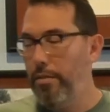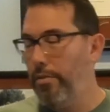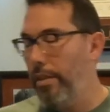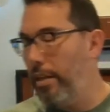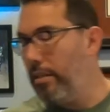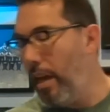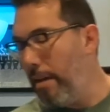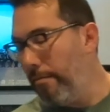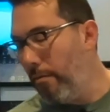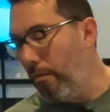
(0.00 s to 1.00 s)
So then
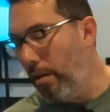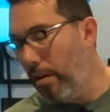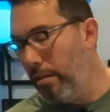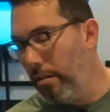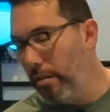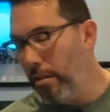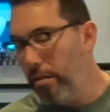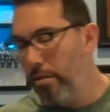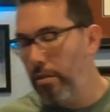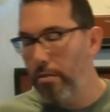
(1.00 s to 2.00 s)
time. 1,
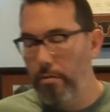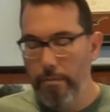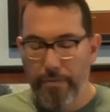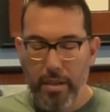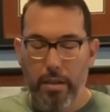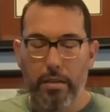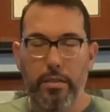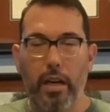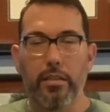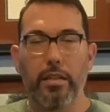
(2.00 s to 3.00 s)
2.
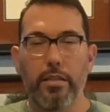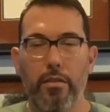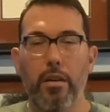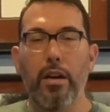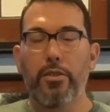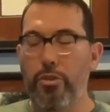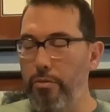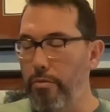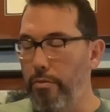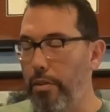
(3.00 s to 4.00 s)
Dotted note,
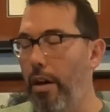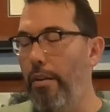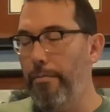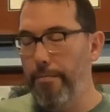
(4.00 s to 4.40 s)
2, go.